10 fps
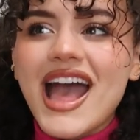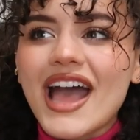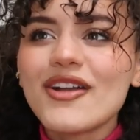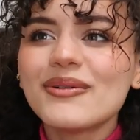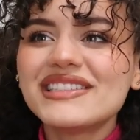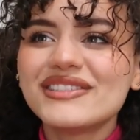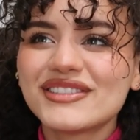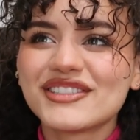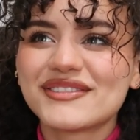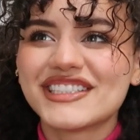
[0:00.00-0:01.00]
I always
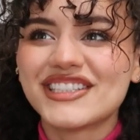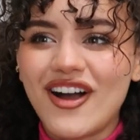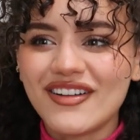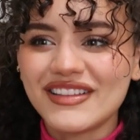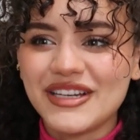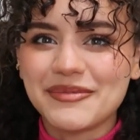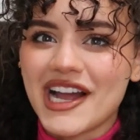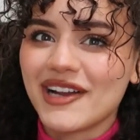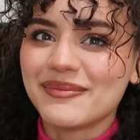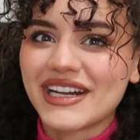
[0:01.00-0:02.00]
use the word chocolatey
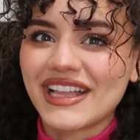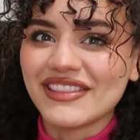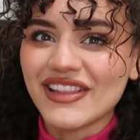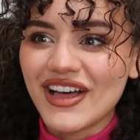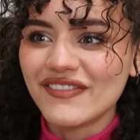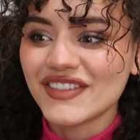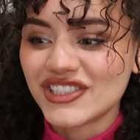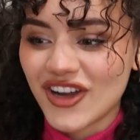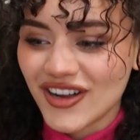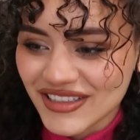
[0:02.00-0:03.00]
brown, but I love a
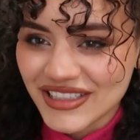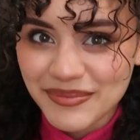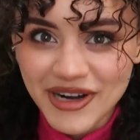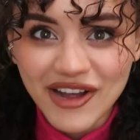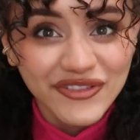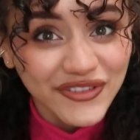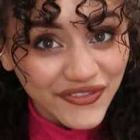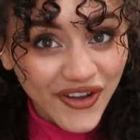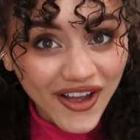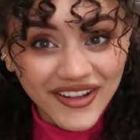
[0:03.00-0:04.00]
chocolatey brown for
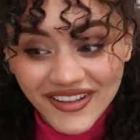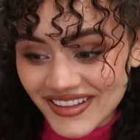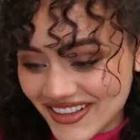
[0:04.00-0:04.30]
fall.